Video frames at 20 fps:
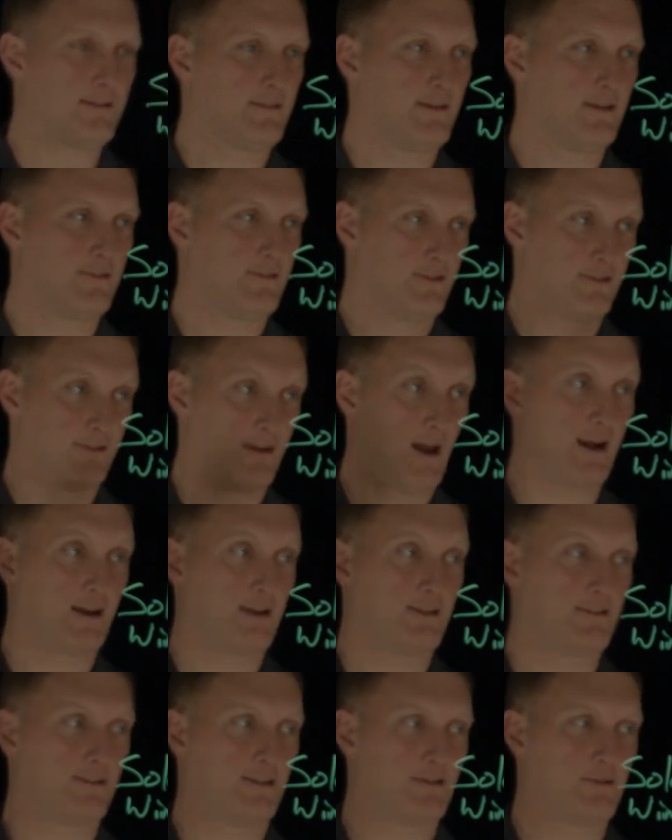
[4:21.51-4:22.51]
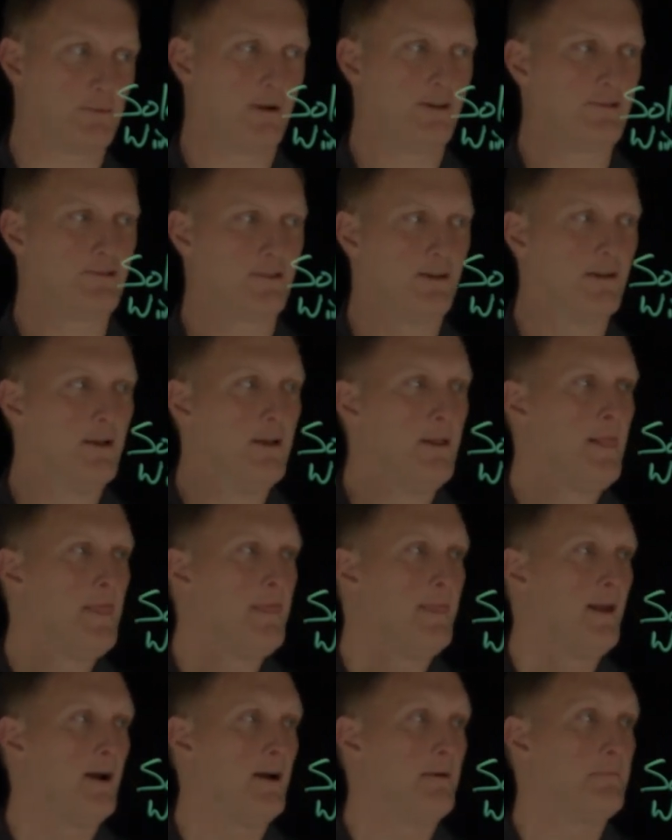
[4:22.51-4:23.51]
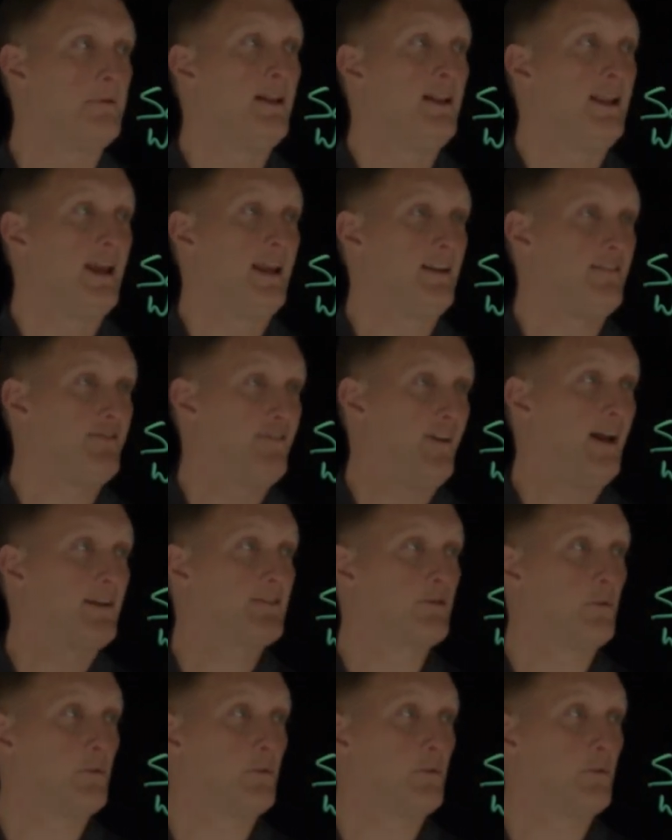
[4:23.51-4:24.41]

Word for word: just not a good situation. And in fact,